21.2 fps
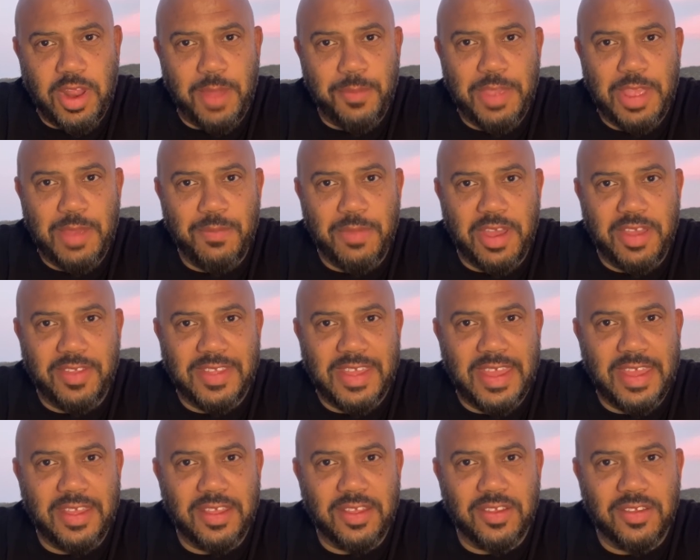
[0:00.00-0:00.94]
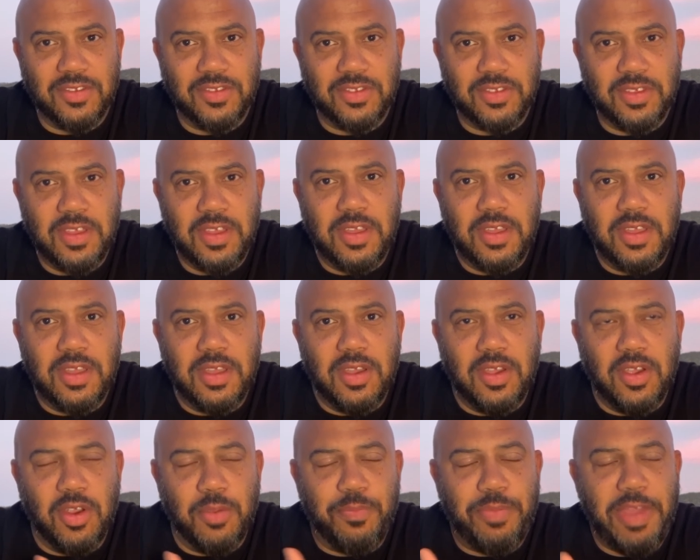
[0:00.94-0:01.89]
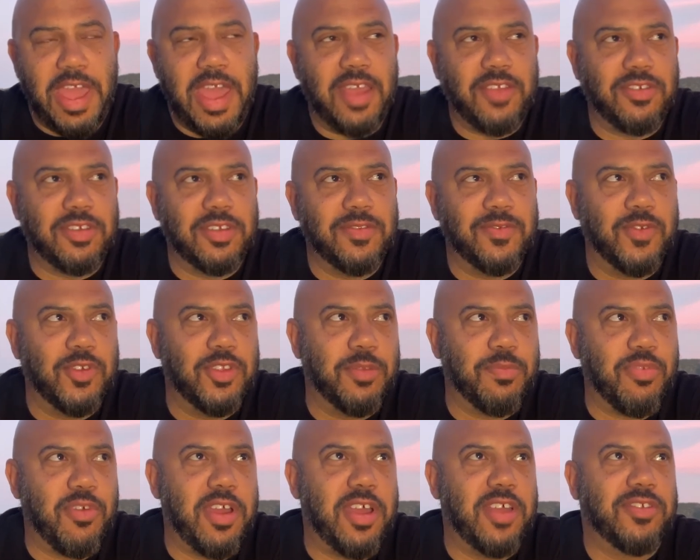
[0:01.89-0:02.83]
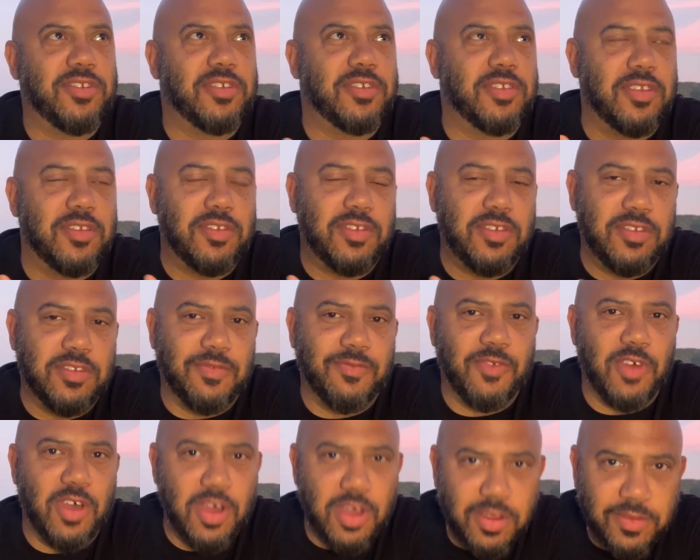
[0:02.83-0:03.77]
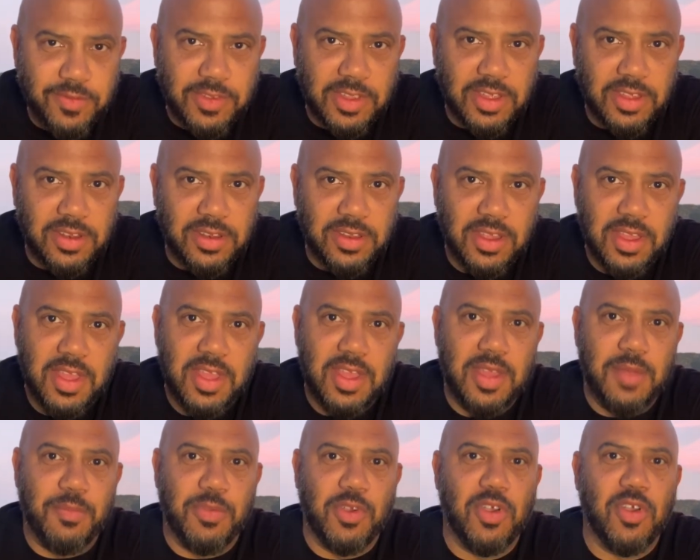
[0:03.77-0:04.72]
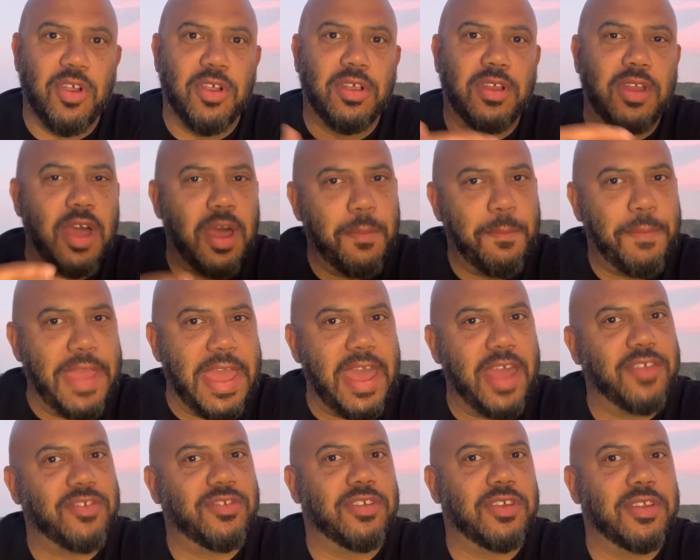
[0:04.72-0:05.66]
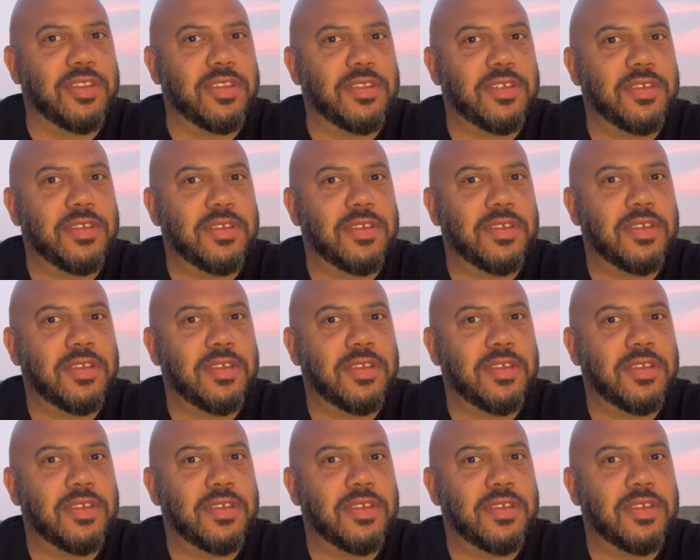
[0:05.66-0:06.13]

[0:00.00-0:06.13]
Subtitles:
I mean by that is her passion for the project that she's involved in, but her compassion